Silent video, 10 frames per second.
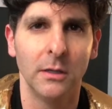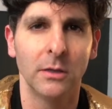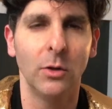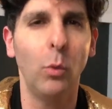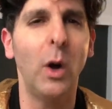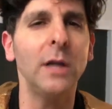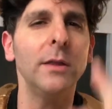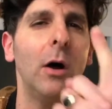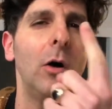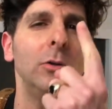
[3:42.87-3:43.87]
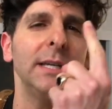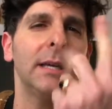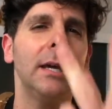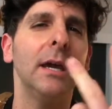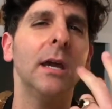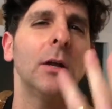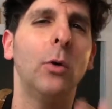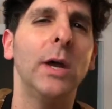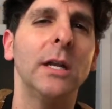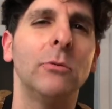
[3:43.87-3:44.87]
The one, the only king and
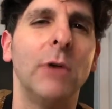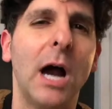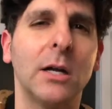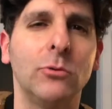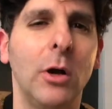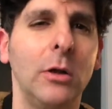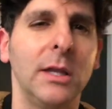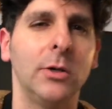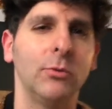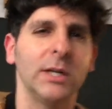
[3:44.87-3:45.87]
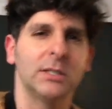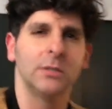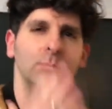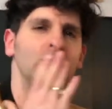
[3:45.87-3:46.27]
queen of rock and roll, Little Richard.